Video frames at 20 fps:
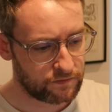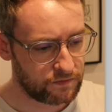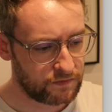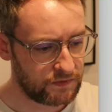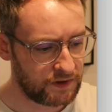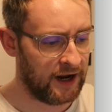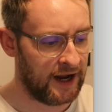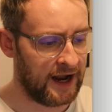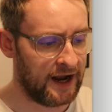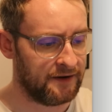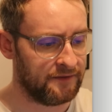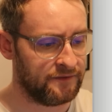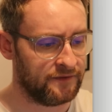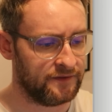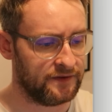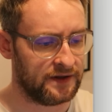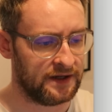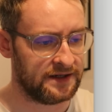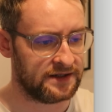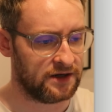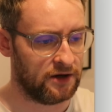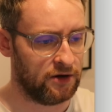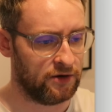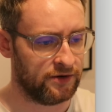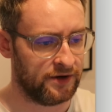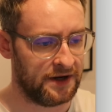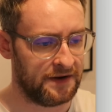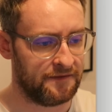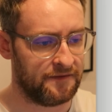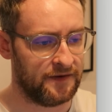I have this
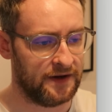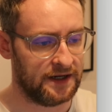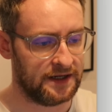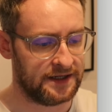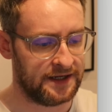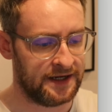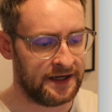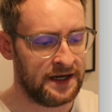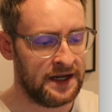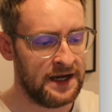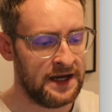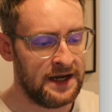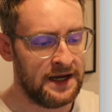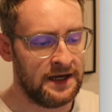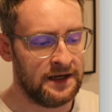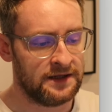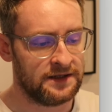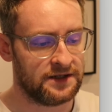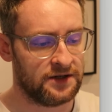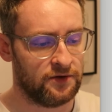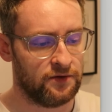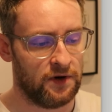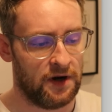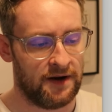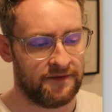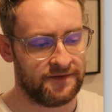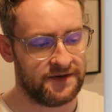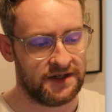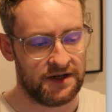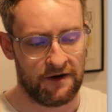already filled in. So
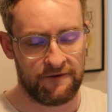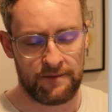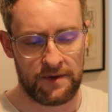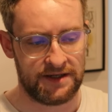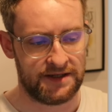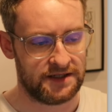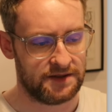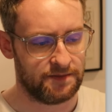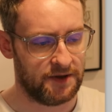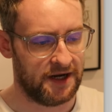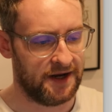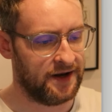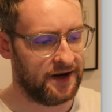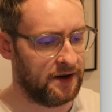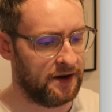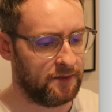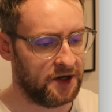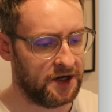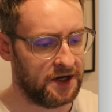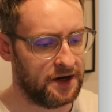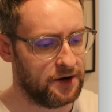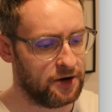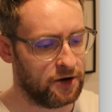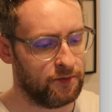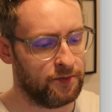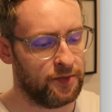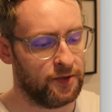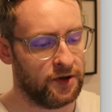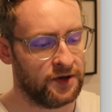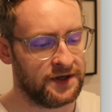obviously on my display name in here,
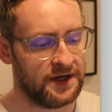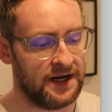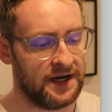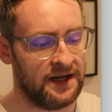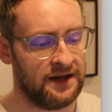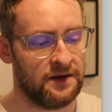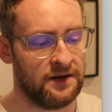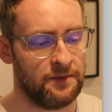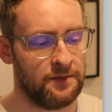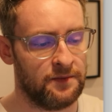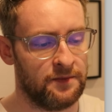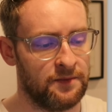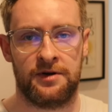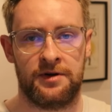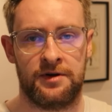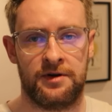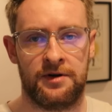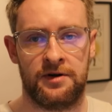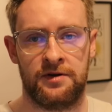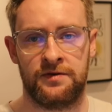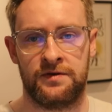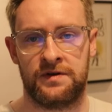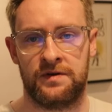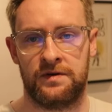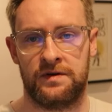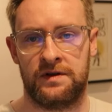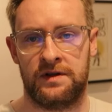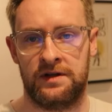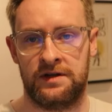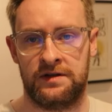but in the box about
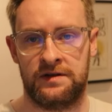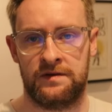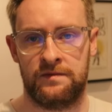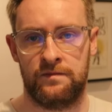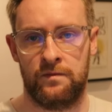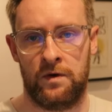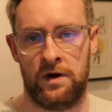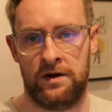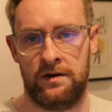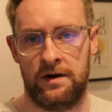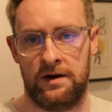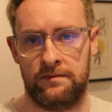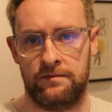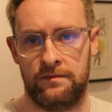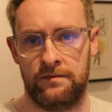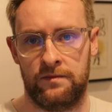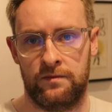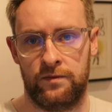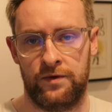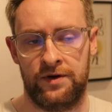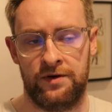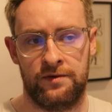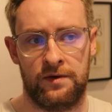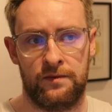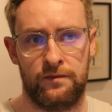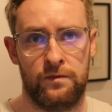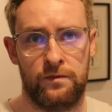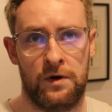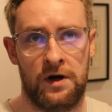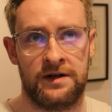what you
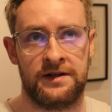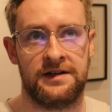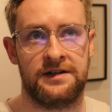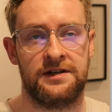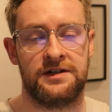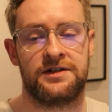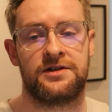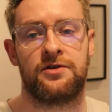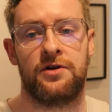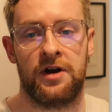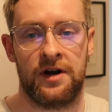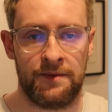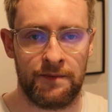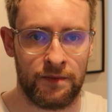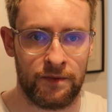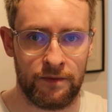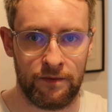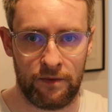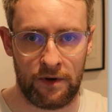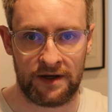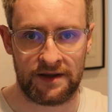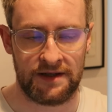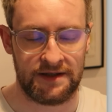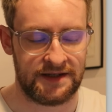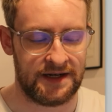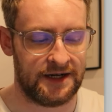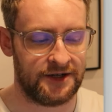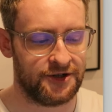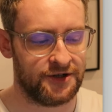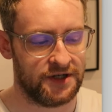want to describe what the
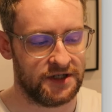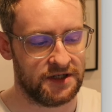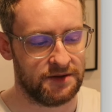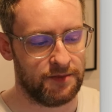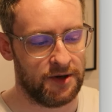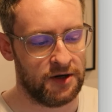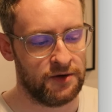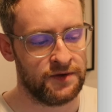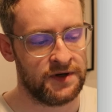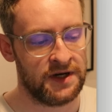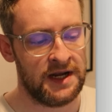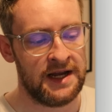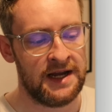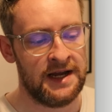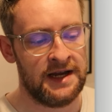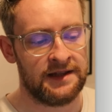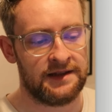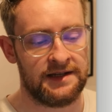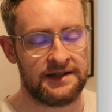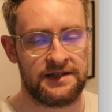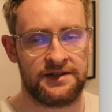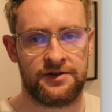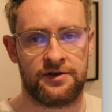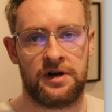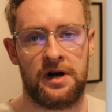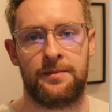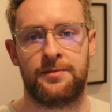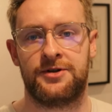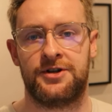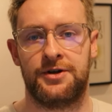session is about, this is your
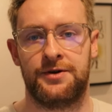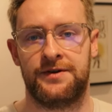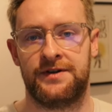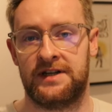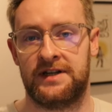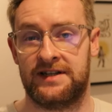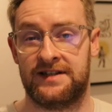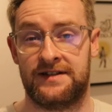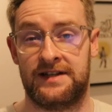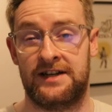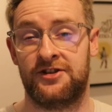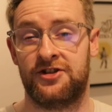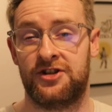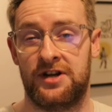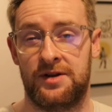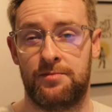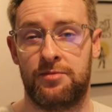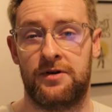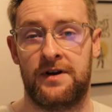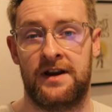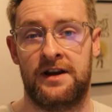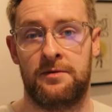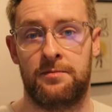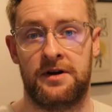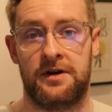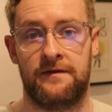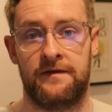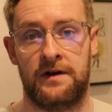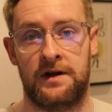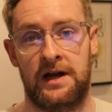opportunity to essentially put in a bit
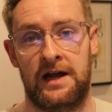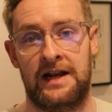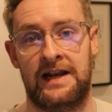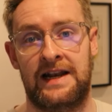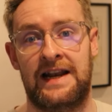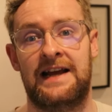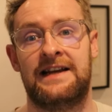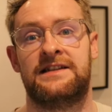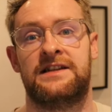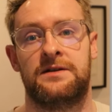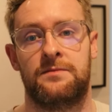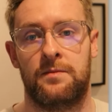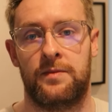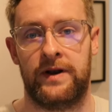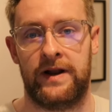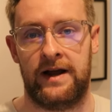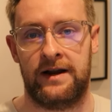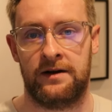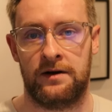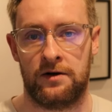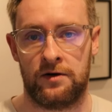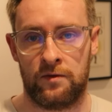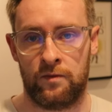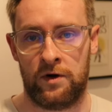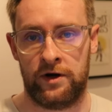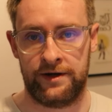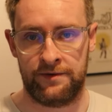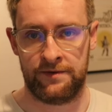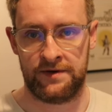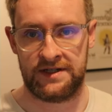of a lesson plan, or
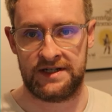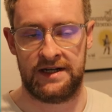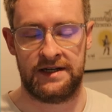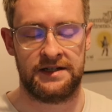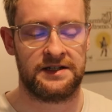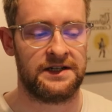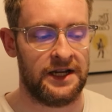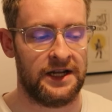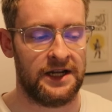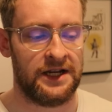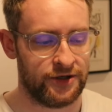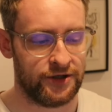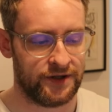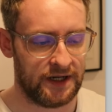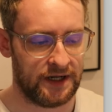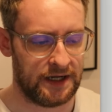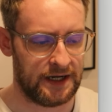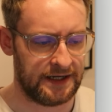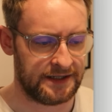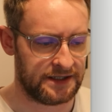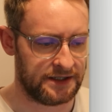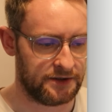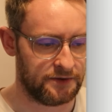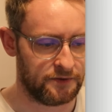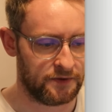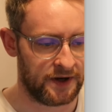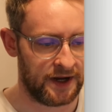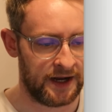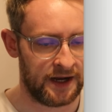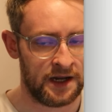what you intend to teach in the lesson.
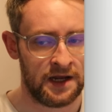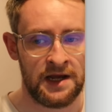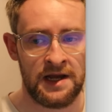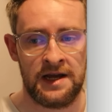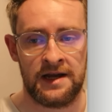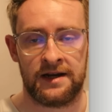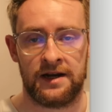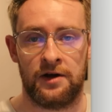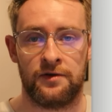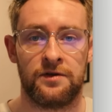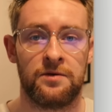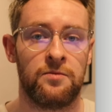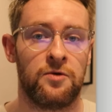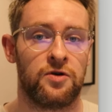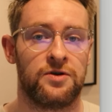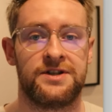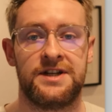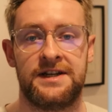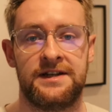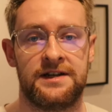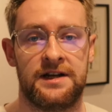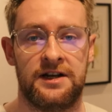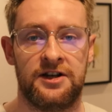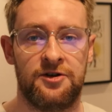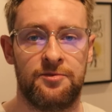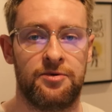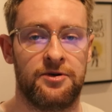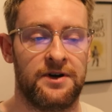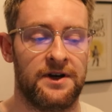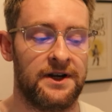Okay. Now, the more detail you
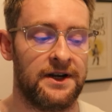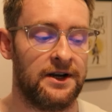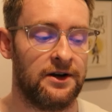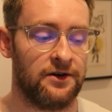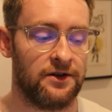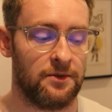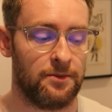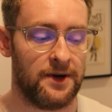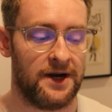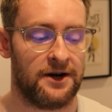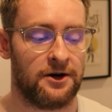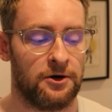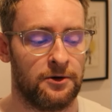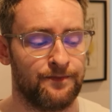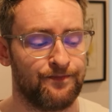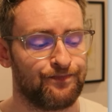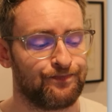put in here, the better.